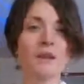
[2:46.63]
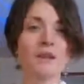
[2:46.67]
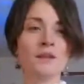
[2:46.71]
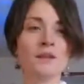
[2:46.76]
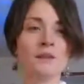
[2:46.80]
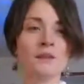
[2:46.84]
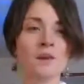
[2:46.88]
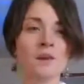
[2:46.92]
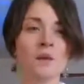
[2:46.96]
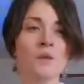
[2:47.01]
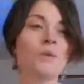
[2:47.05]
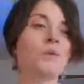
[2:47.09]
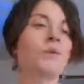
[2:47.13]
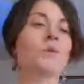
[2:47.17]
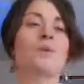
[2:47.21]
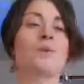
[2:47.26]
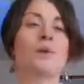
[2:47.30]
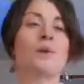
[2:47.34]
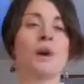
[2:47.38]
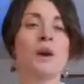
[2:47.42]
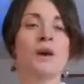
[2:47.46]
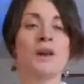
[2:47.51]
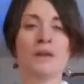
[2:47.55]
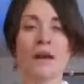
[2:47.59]
So
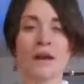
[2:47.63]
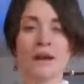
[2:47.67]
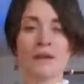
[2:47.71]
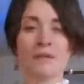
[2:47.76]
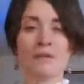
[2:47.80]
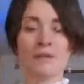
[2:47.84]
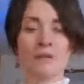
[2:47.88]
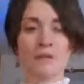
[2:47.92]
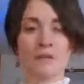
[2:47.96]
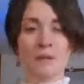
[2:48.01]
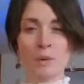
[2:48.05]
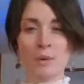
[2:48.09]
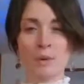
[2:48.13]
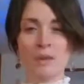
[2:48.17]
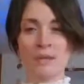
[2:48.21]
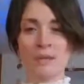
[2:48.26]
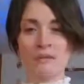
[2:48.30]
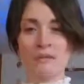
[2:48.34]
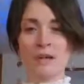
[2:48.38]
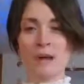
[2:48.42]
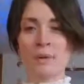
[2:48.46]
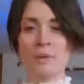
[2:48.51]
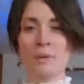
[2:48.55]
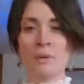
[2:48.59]
a lot of the focus
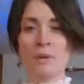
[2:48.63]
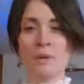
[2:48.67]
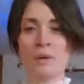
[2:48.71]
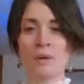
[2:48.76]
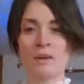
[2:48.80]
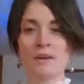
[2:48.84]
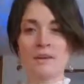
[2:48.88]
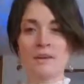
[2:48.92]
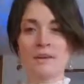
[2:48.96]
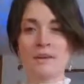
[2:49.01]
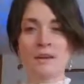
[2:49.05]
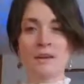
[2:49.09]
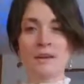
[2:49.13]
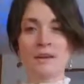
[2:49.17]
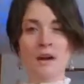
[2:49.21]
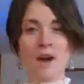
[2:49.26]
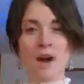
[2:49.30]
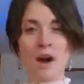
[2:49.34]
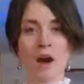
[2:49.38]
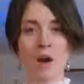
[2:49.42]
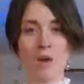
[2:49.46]
of Capricorn is on